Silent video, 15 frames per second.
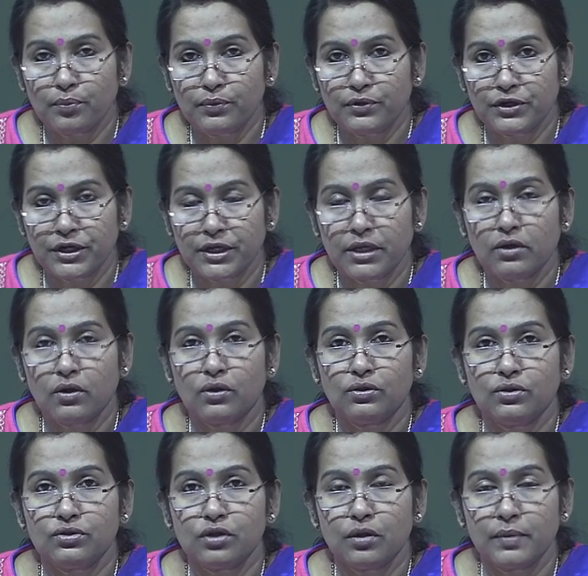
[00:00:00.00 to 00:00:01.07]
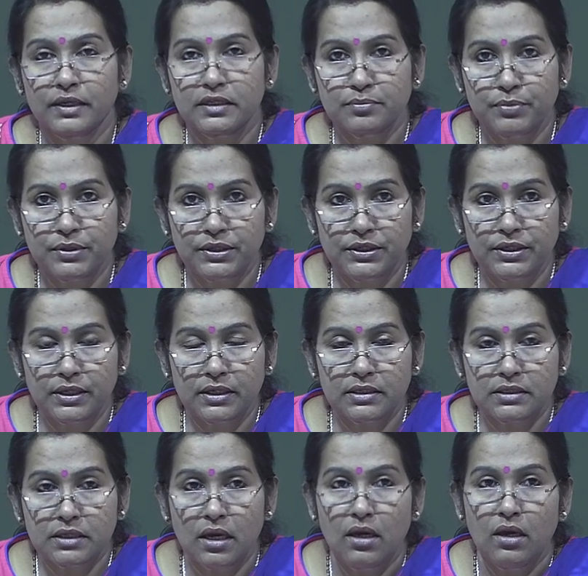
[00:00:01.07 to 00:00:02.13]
training, on the job experience.